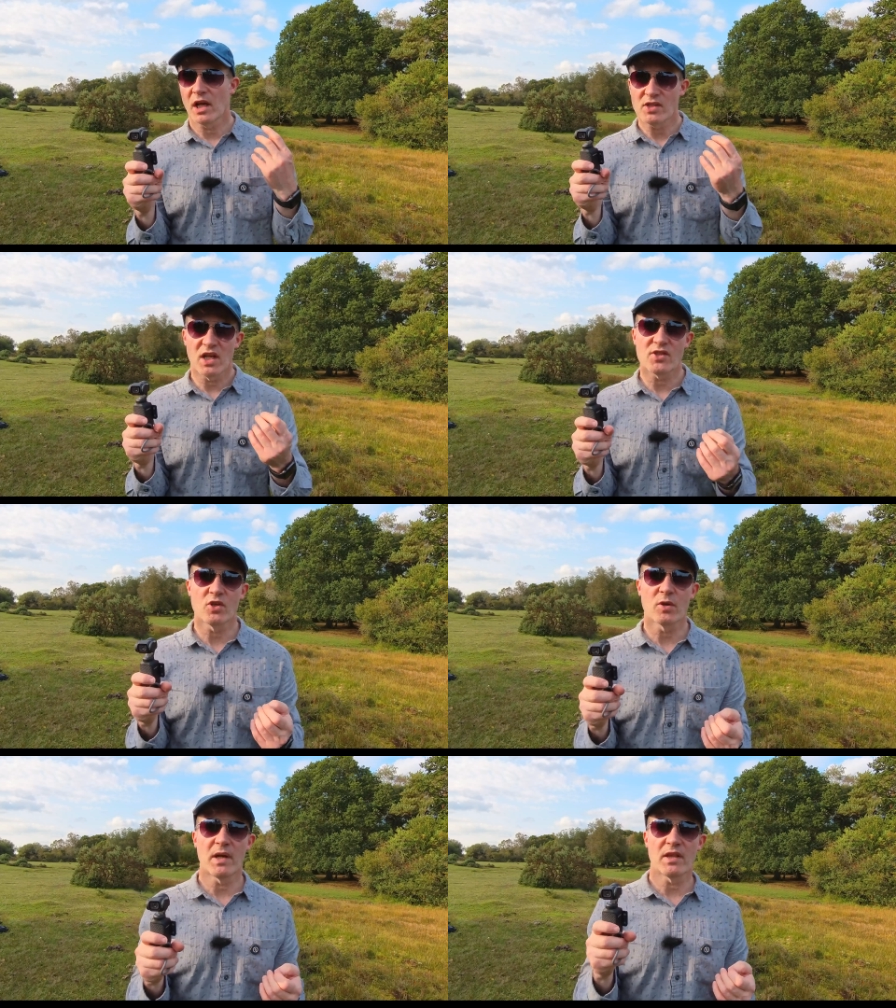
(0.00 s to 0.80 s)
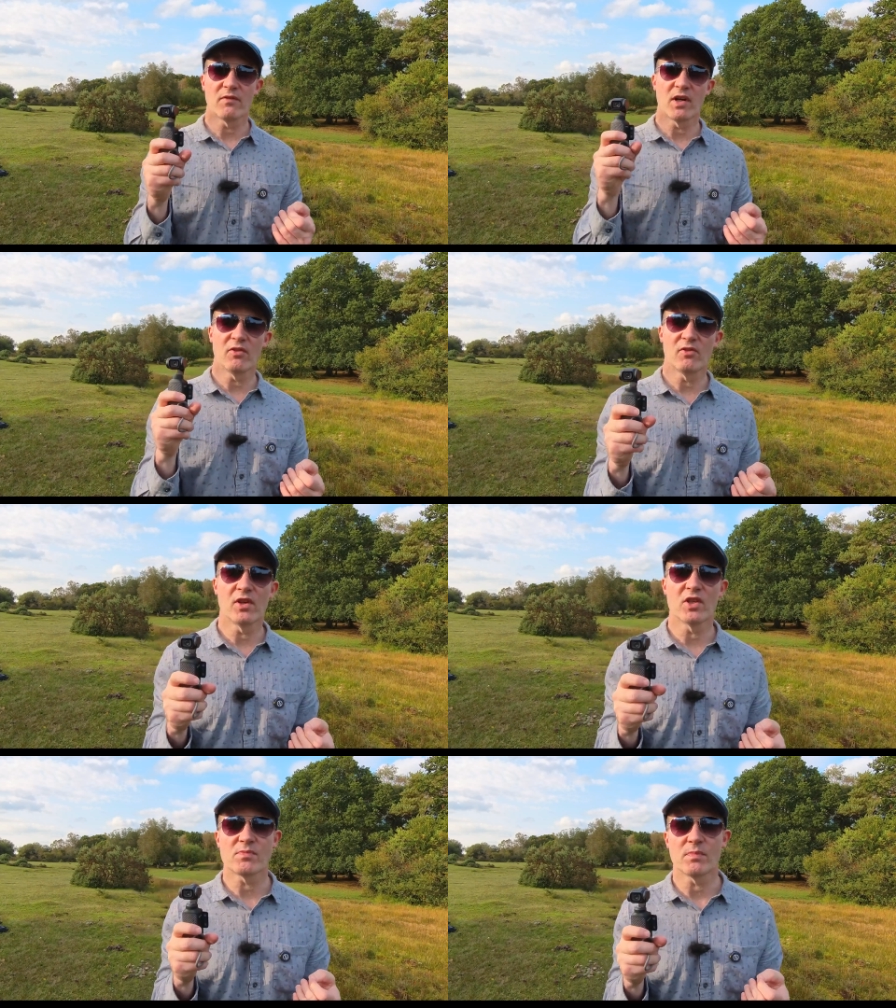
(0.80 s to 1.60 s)
Okay, so let's talk about the very
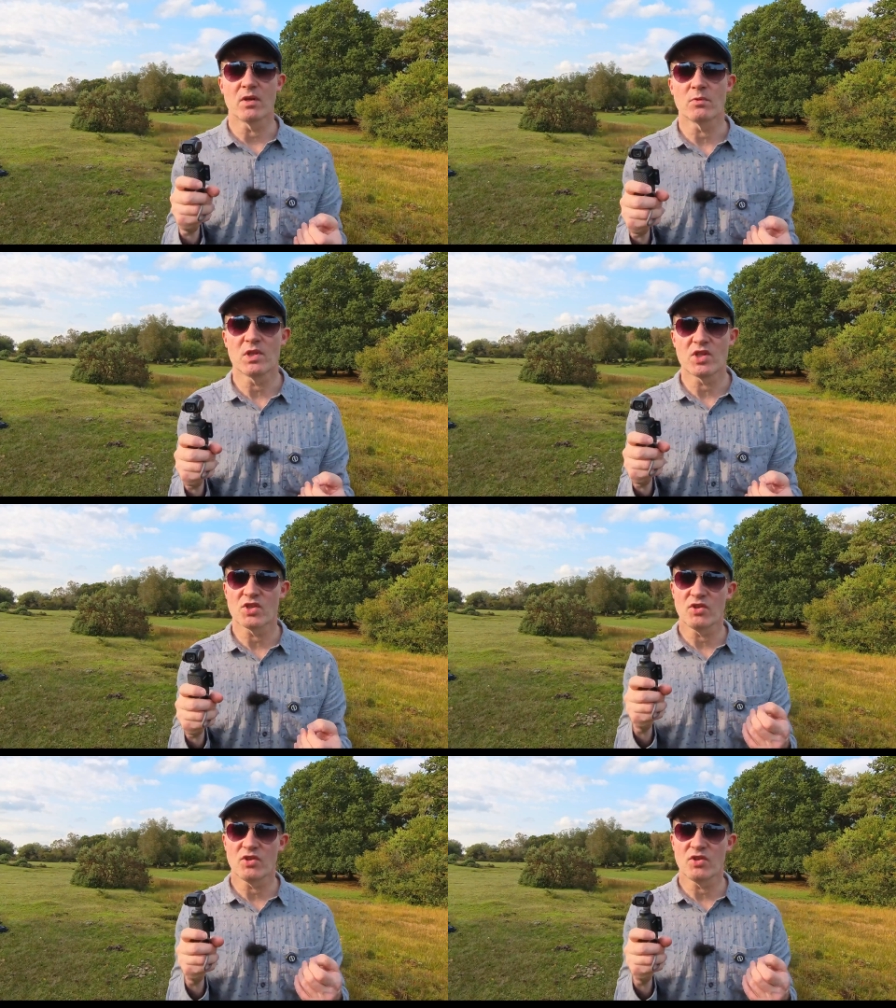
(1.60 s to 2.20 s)
first mode, which